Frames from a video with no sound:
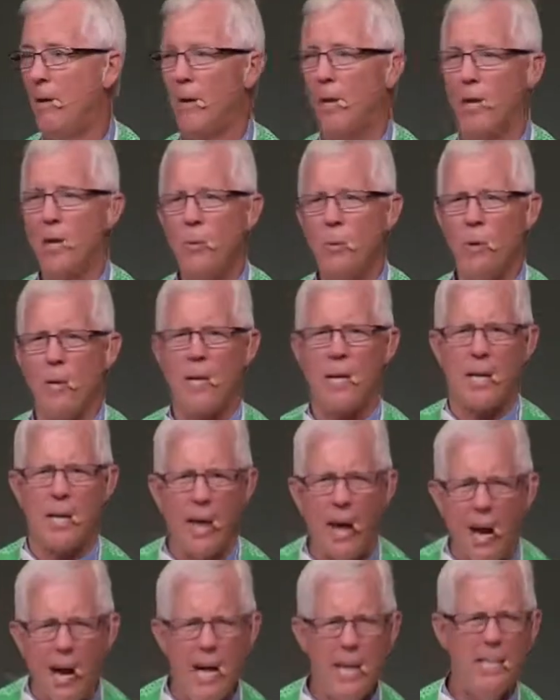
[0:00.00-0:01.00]
Look what
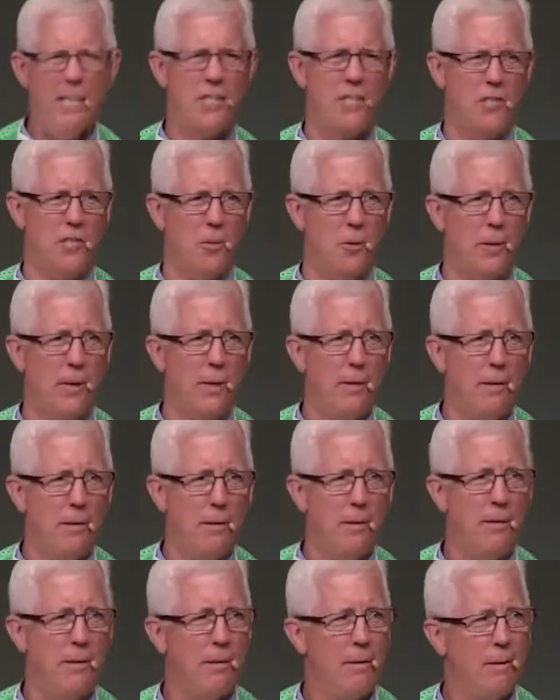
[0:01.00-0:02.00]
God is doing
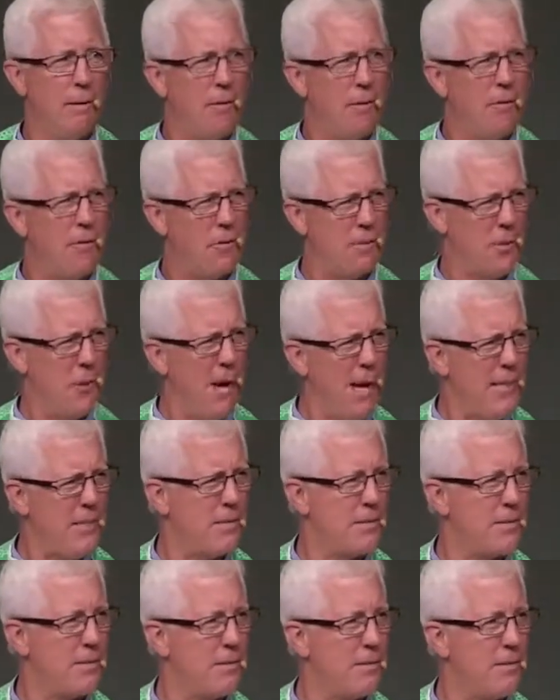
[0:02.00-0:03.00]
through
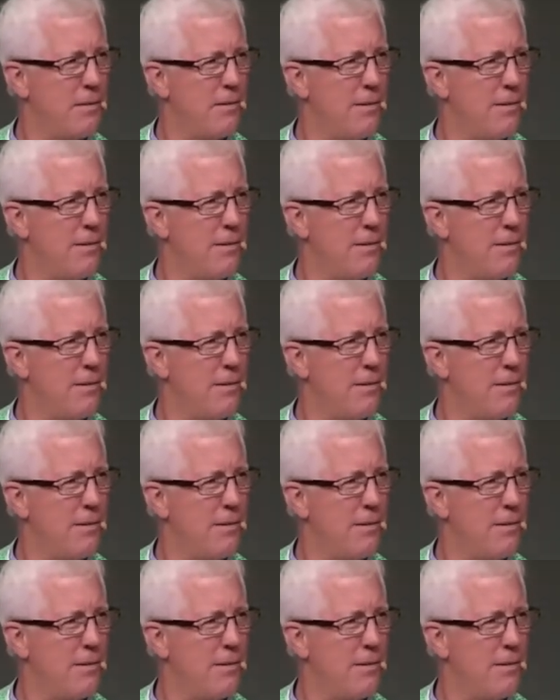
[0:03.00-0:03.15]
us.